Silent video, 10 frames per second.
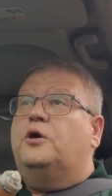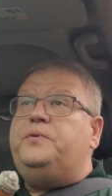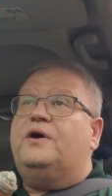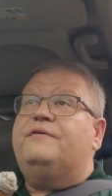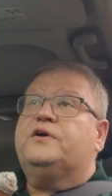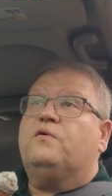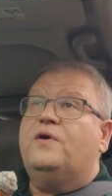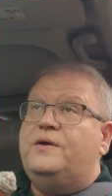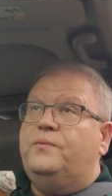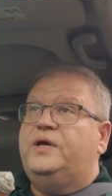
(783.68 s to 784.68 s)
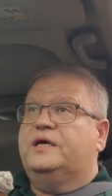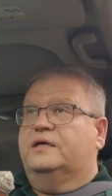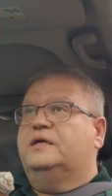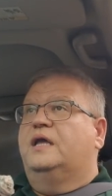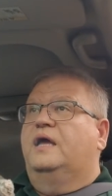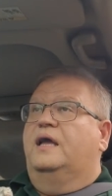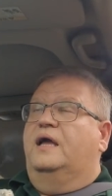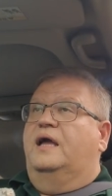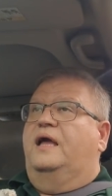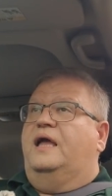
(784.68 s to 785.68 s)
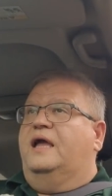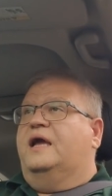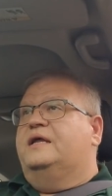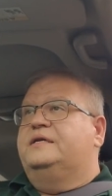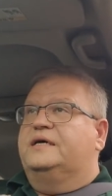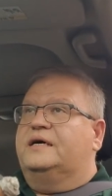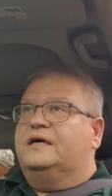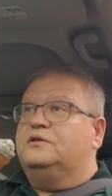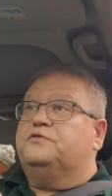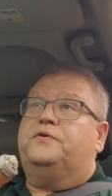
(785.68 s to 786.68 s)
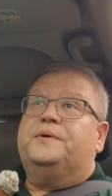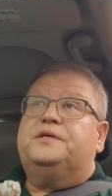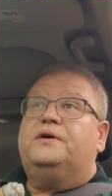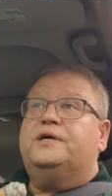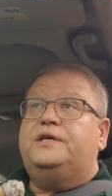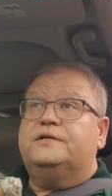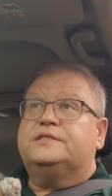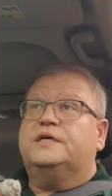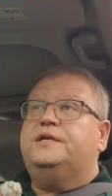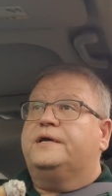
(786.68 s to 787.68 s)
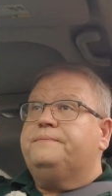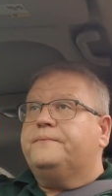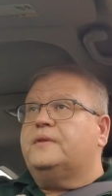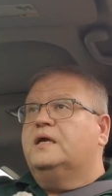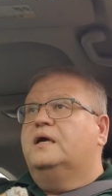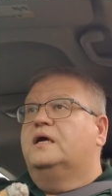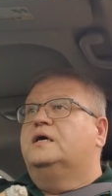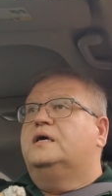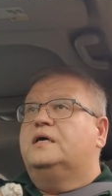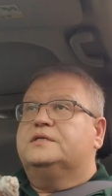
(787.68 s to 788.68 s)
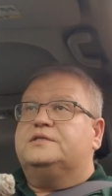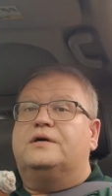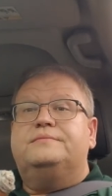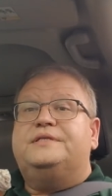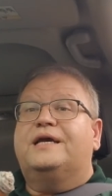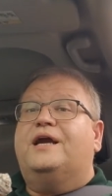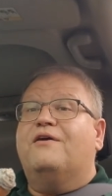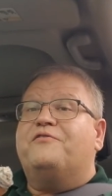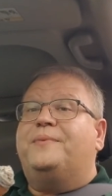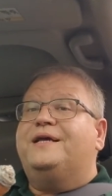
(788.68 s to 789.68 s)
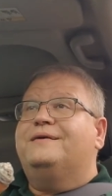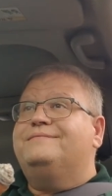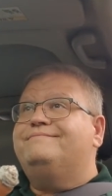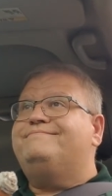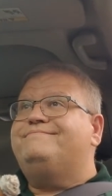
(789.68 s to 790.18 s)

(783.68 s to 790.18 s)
Hope you all have a great weekend and uh, I look forward to talking to you on Sunday. So take care, everybody.